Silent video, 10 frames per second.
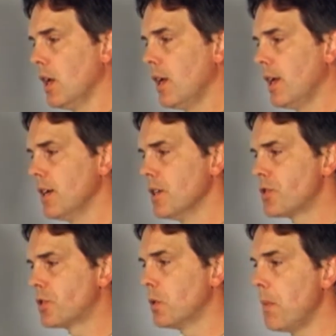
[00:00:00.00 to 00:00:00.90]

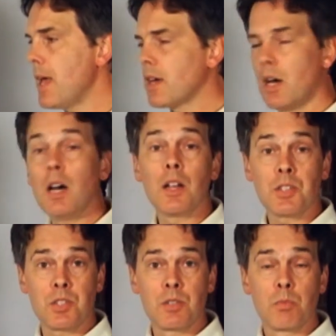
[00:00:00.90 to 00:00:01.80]
is to make
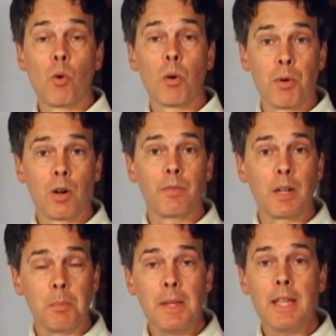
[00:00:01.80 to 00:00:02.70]
us more
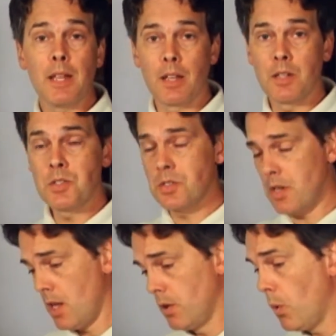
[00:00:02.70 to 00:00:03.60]
perfect beings,
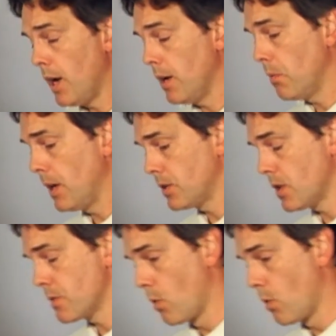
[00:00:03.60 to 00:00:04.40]
and the way it makes us